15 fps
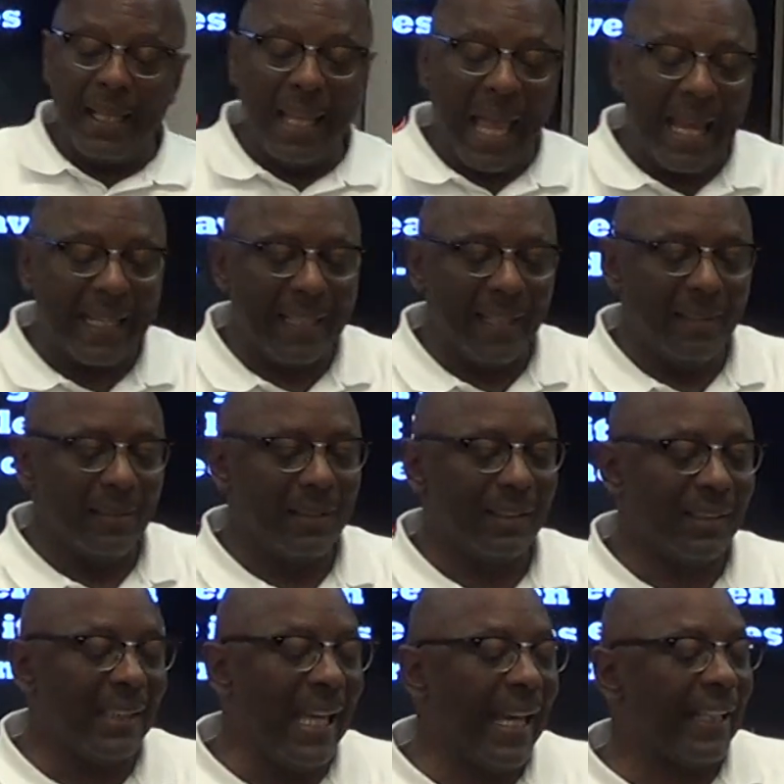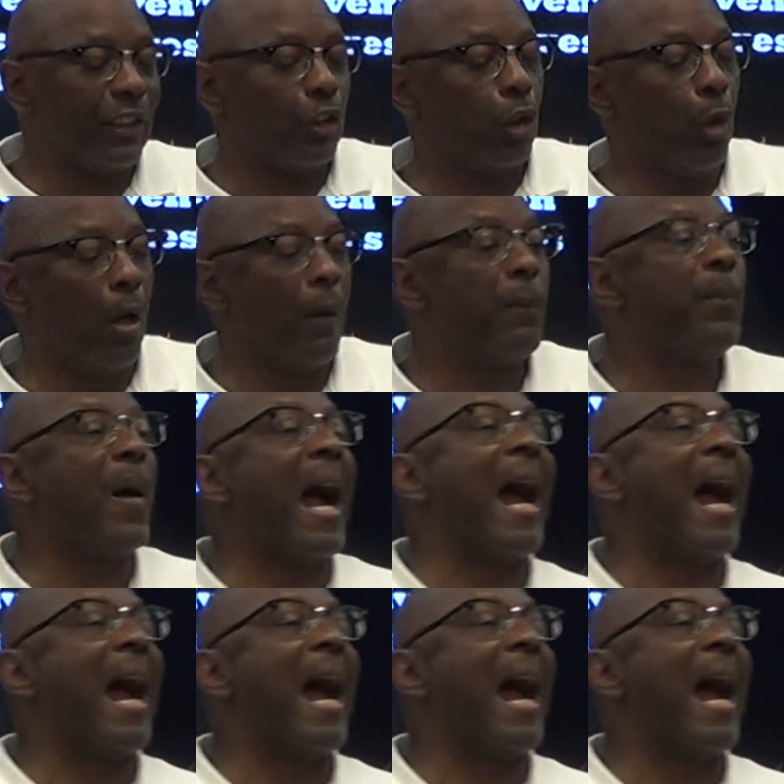liken sex to a fire.